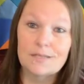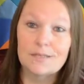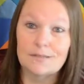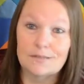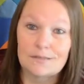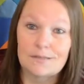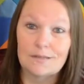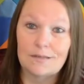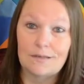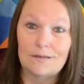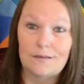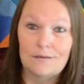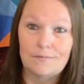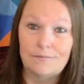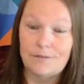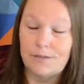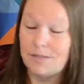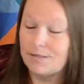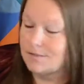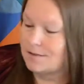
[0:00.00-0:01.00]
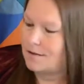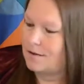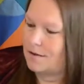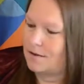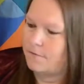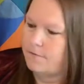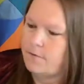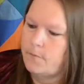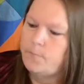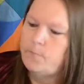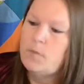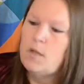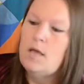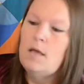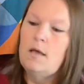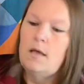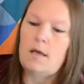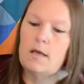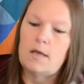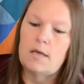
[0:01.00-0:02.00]
that sticky note falls off,
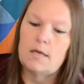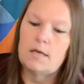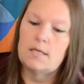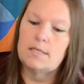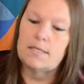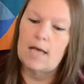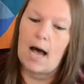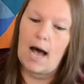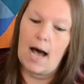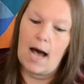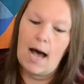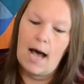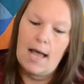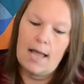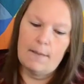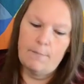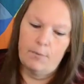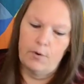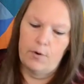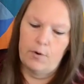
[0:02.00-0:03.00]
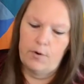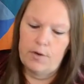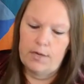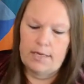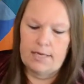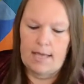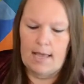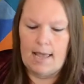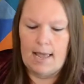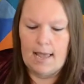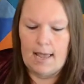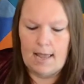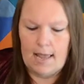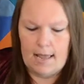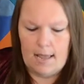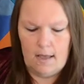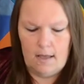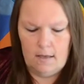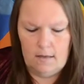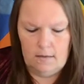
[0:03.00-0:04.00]
is I put
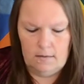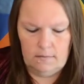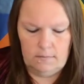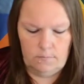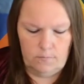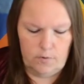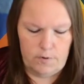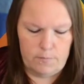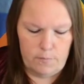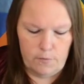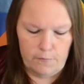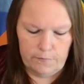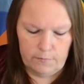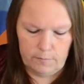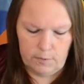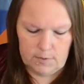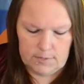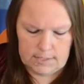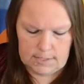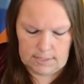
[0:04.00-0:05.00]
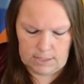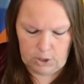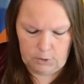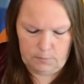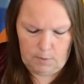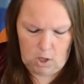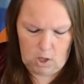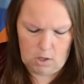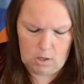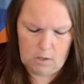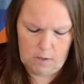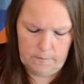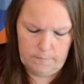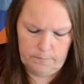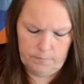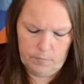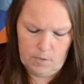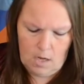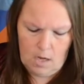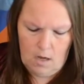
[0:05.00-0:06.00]
a removable stitch marker
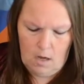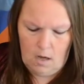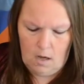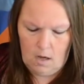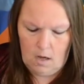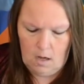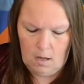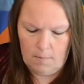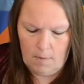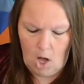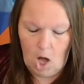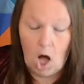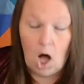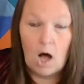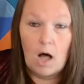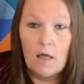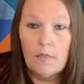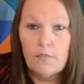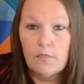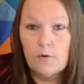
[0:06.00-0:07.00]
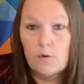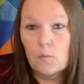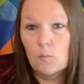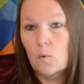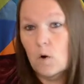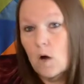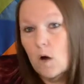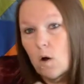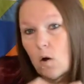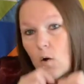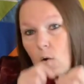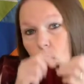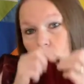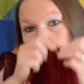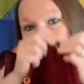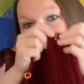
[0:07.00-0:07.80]
on the row